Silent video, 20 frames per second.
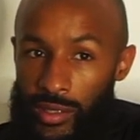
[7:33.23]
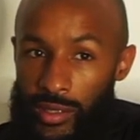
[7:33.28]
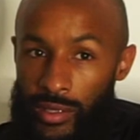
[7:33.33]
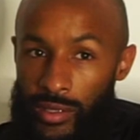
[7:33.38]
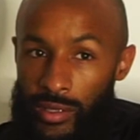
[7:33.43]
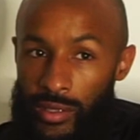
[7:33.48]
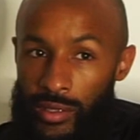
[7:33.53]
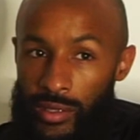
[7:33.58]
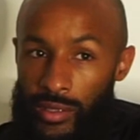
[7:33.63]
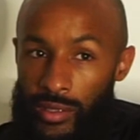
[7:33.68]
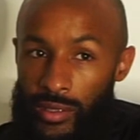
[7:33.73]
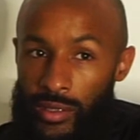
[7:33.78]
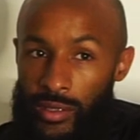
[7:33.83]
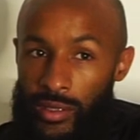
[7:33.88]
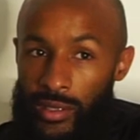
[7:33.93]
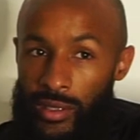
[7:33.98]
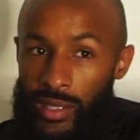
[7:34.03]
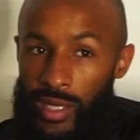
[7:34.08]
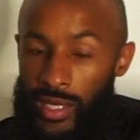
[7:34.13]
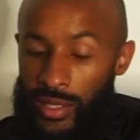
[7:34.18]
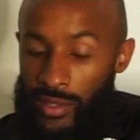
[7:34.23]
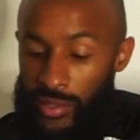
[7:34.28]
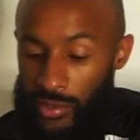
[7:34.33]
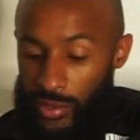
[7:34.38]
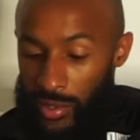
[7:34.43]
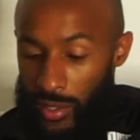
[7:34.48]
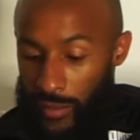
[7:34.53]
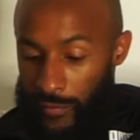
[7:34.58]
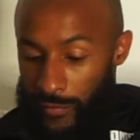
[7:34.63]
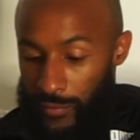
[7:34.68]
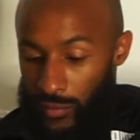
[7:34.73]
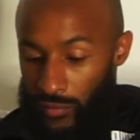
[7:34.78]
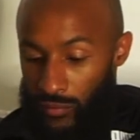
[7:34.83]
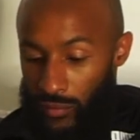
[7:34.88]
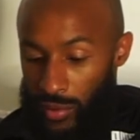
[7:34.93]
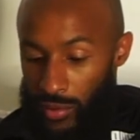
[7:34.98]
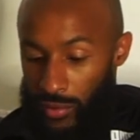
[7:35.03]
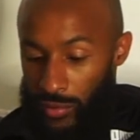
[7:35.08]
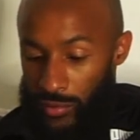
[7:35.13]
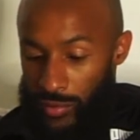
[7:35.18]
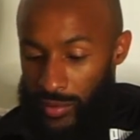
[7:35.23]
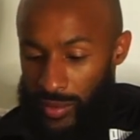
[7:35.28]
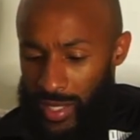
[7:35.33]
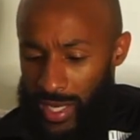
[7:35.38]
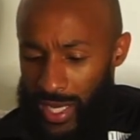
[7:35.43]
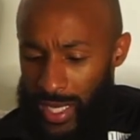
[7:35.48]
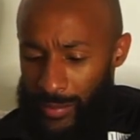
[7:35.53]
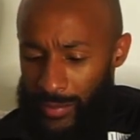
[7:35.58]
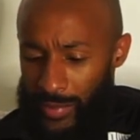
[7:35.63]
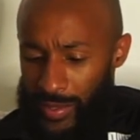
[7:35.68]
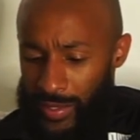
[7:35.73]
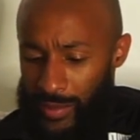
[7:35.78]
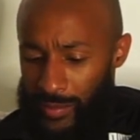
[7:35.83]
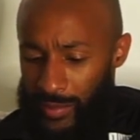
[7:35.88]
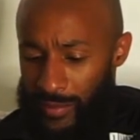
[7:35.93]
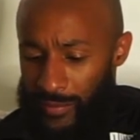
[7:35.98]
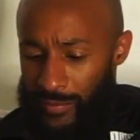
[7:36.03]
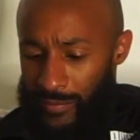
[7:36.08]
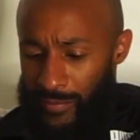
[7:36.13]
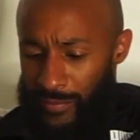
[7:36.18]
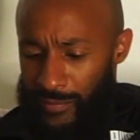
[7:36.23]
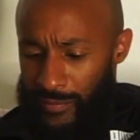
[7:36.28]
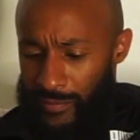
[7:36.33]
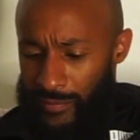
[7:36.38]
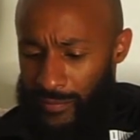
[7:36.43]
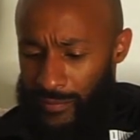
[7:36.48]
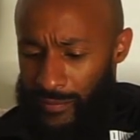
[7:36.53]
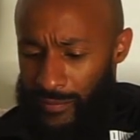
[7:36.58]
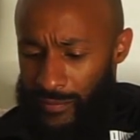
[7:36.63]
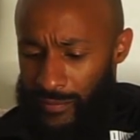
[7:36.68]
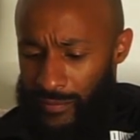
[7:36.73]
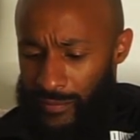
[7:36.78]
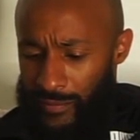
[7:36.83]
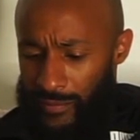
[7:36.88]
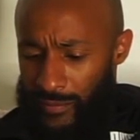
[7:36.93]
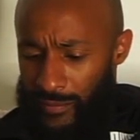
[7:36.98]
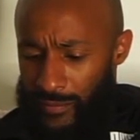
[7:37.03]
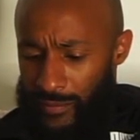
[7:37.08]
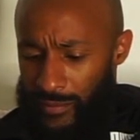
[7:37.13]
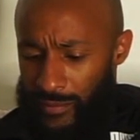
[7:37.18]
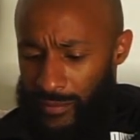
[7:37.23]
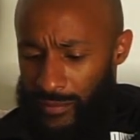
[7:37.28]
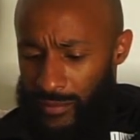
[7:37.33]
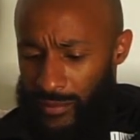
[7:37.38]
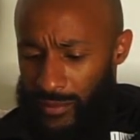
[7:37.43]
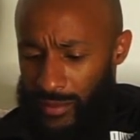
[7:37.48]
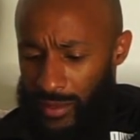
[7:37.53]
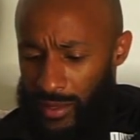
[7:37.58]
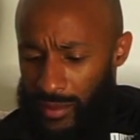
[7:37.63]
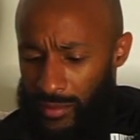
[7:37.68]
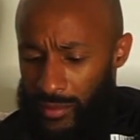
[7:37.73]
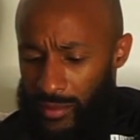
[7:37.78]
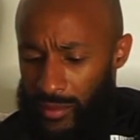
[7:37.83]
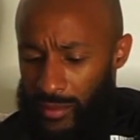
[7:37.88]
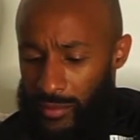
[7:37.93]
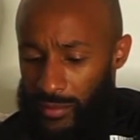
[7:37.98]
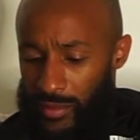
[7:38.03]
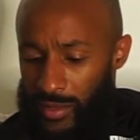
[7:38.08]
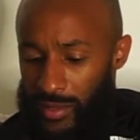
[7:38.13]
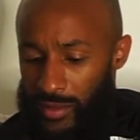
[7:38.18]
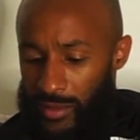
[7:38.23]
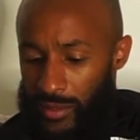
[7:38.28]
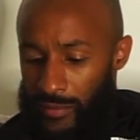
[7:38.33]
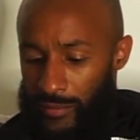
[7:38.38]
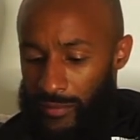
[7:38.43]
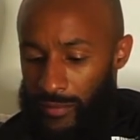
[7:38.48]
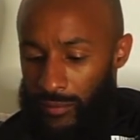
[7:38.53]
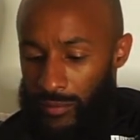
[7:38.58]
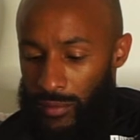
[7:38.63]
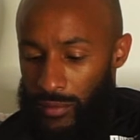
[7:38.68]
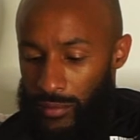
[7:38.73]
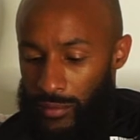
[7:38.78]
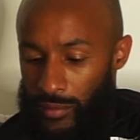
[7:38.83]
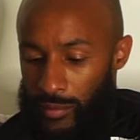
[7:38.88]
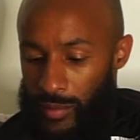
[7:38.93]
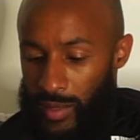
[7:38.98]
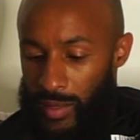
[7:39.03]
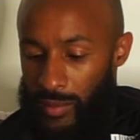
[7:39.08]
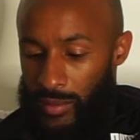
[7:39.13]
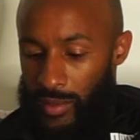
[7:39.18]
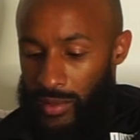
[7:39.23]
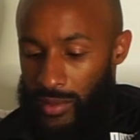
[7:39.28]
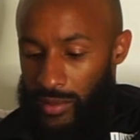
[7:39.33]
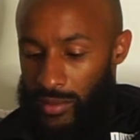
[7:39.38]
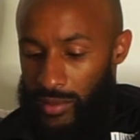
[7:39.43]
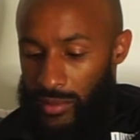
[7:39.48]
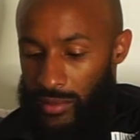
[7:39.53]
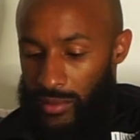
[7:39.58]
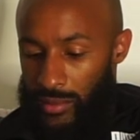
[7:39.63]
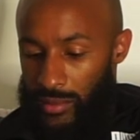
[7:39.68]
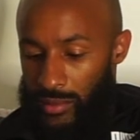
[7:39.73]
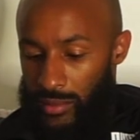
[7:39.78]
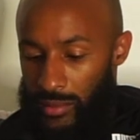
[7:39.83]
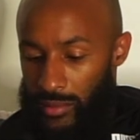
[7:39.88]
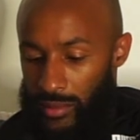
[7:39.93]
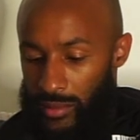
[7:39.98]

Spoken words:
And the Dartford Royals Hammersmith. I don't know if this is Dartford Royals. Maybe it's...